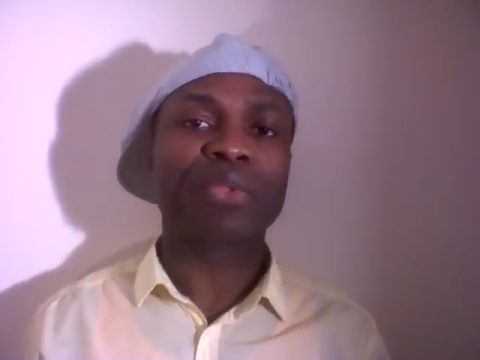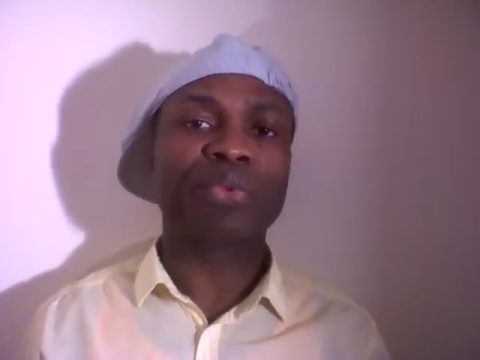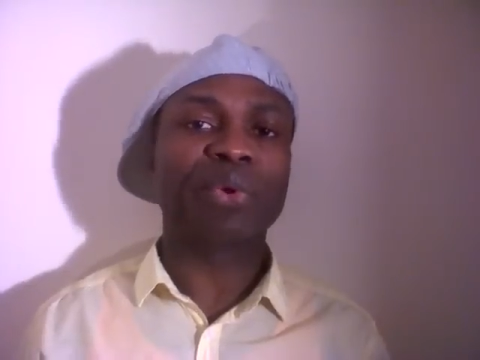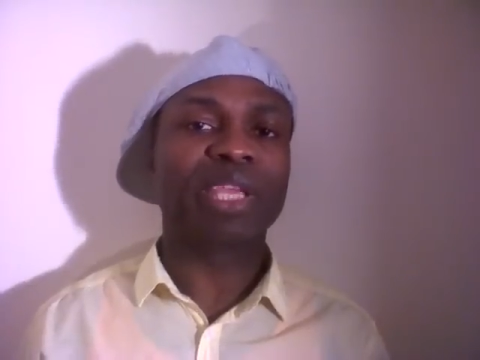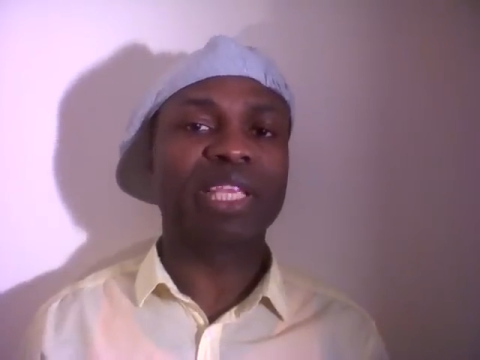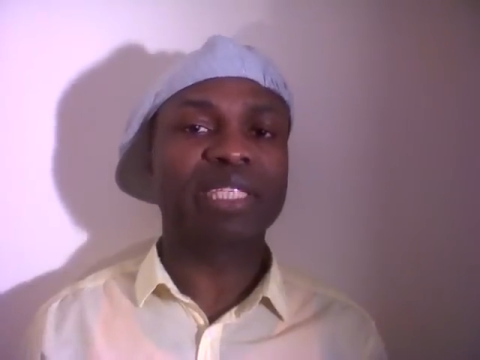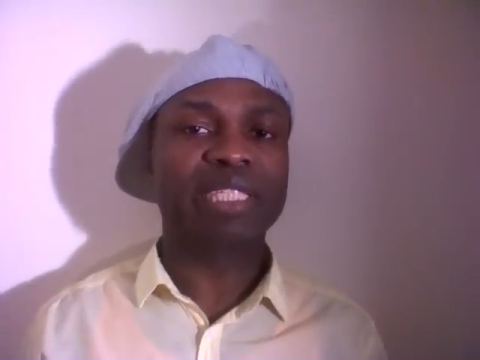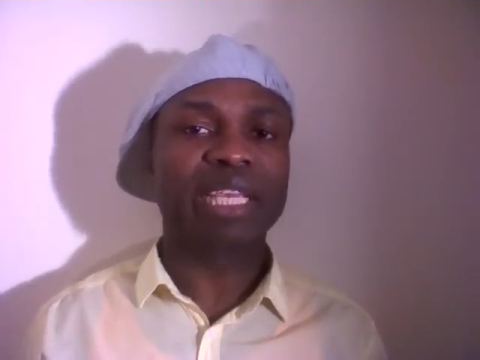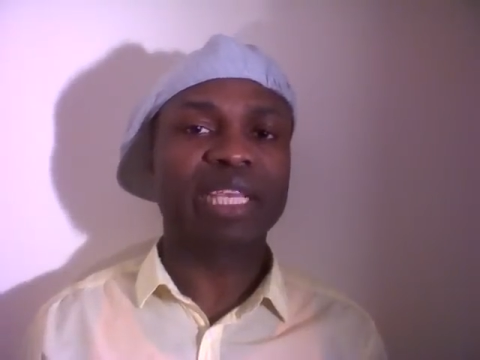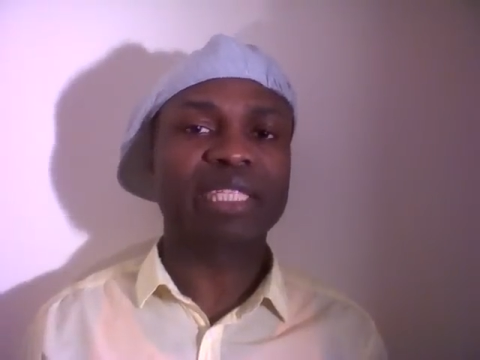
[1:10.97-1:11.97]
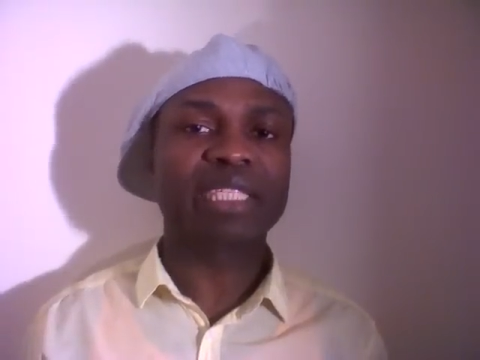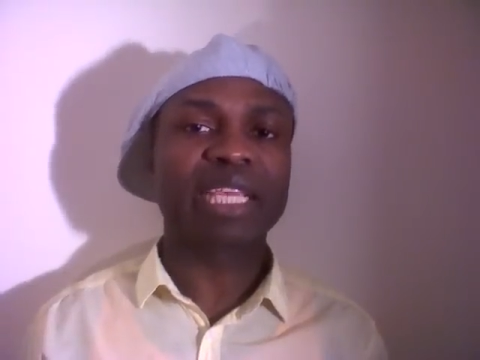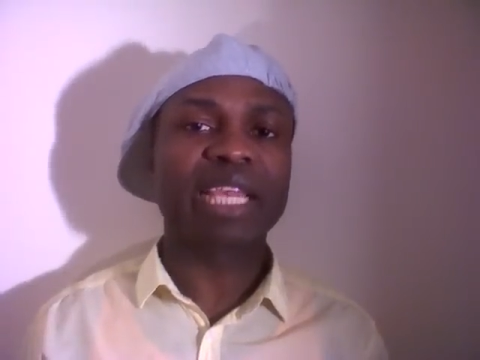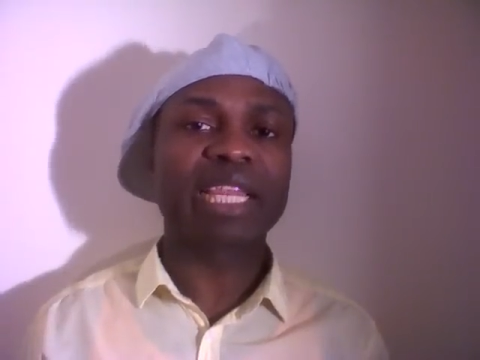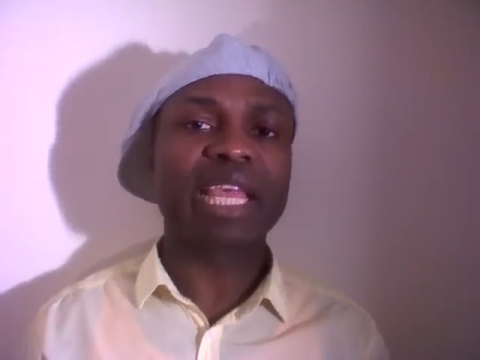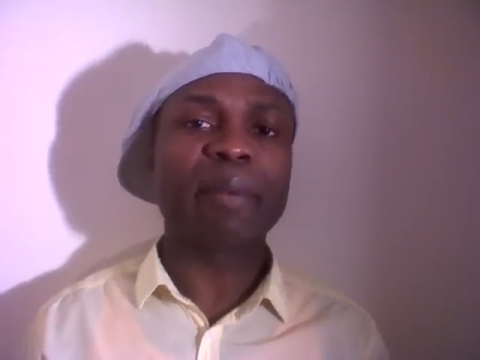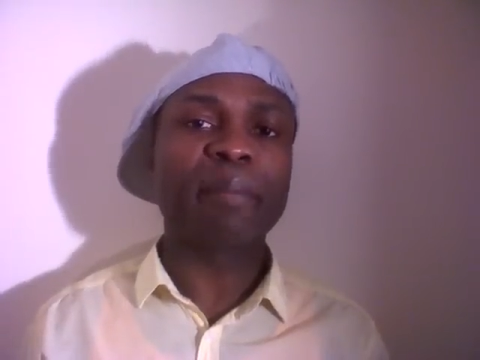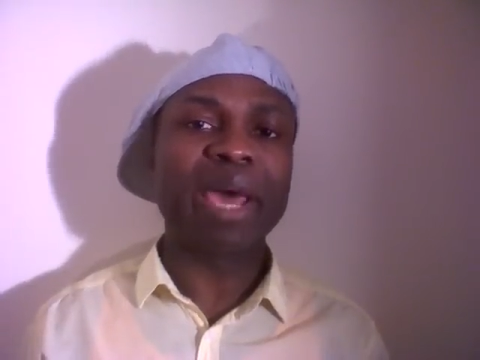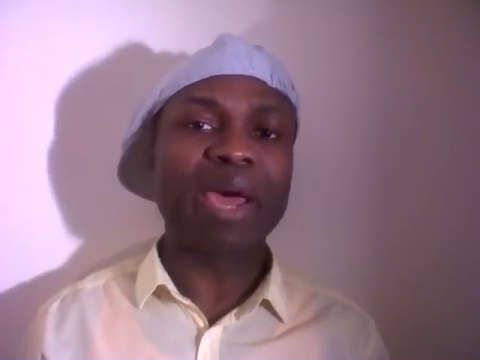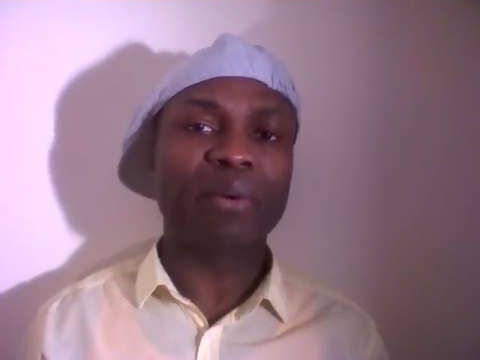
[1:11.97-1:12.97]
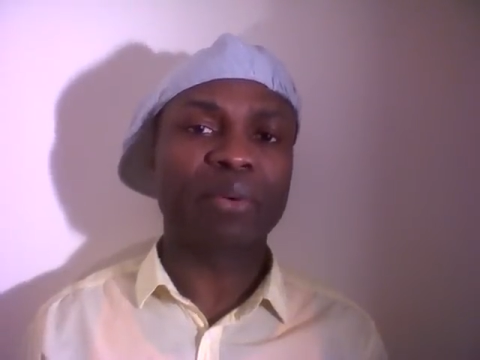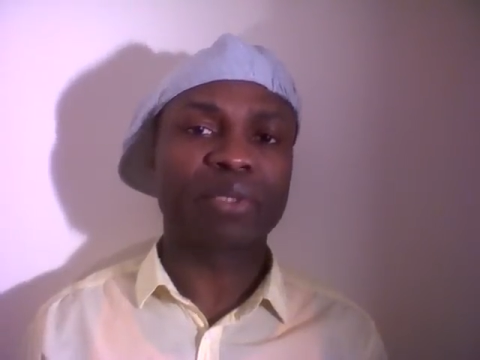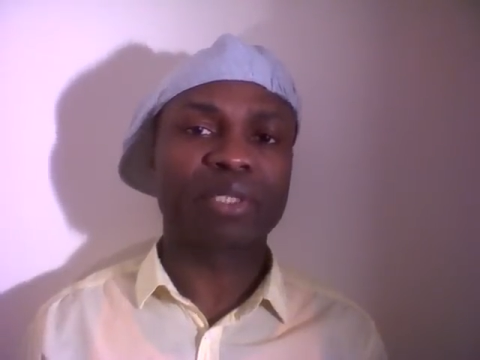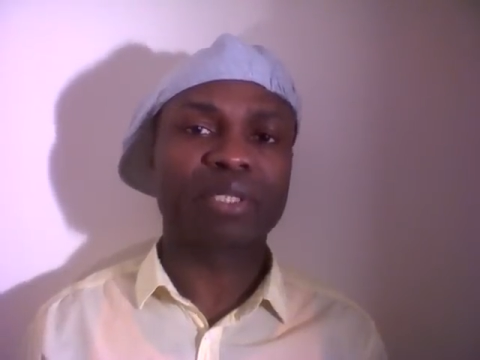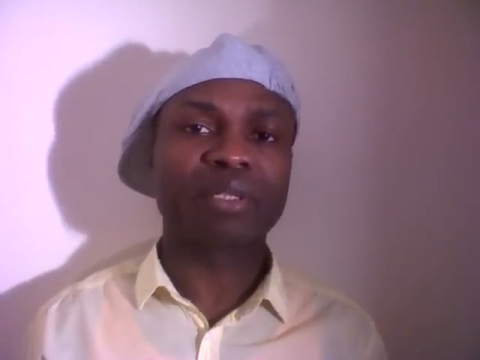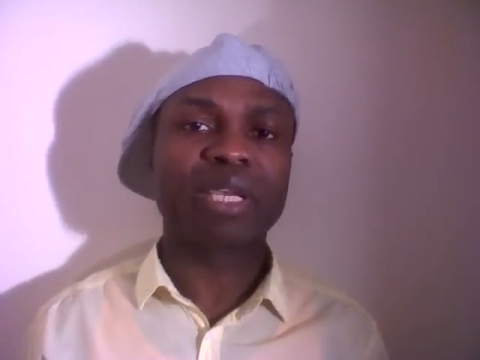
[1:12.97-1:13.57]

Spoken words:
3 insects, and a parrot.